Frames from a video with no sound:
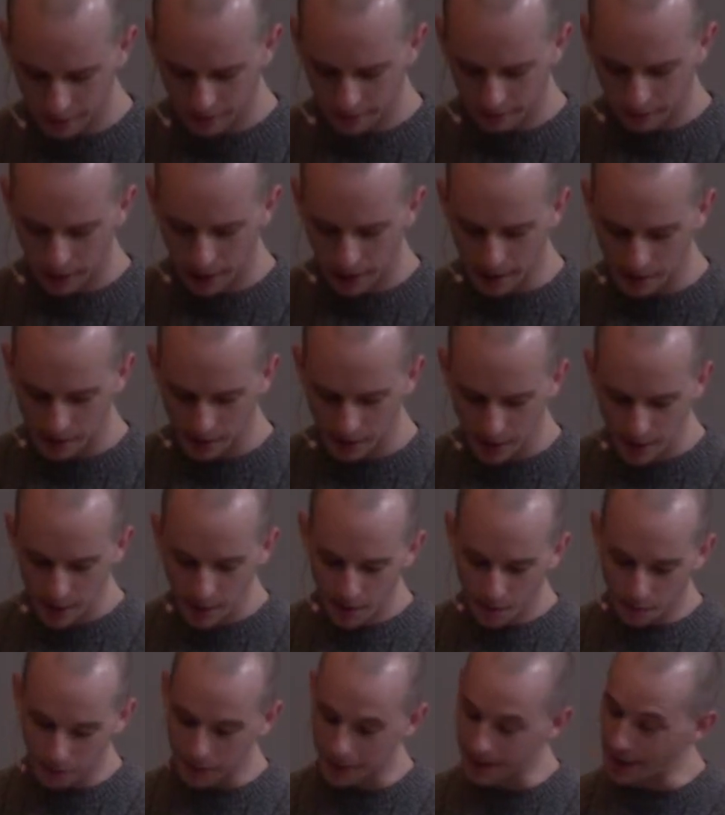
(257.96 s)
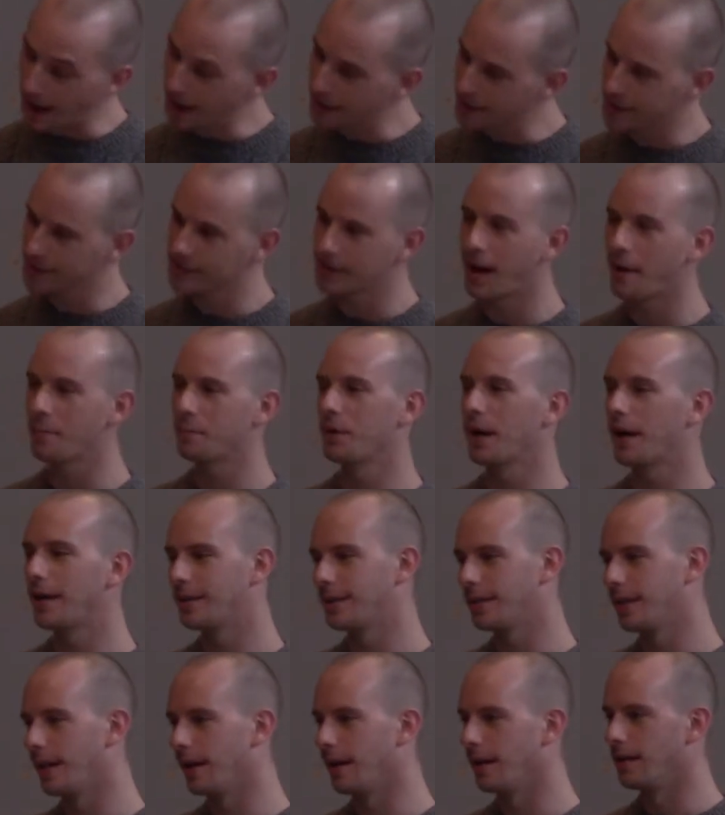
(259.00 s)
flesh, we got to stop right
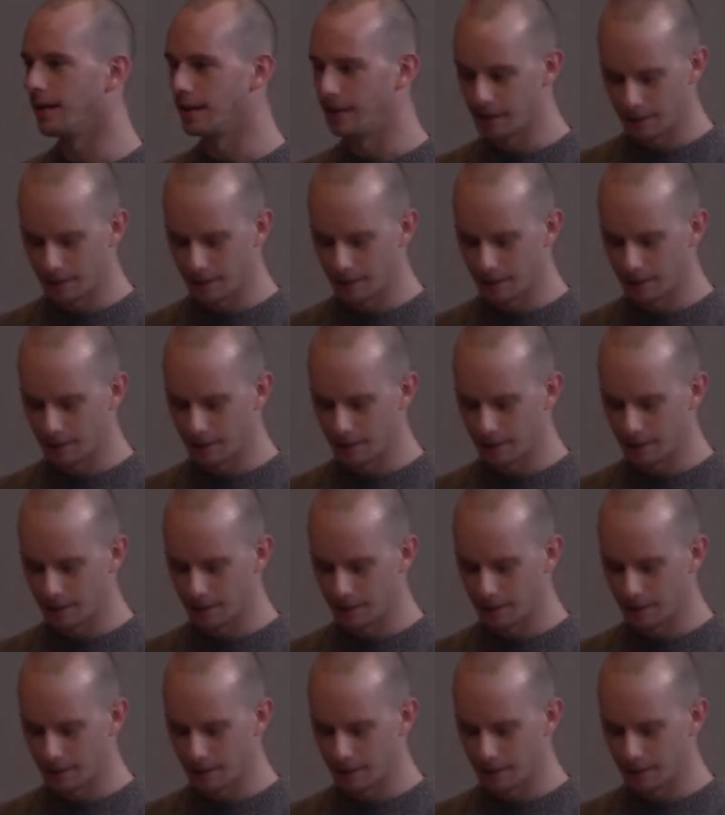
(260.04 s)
there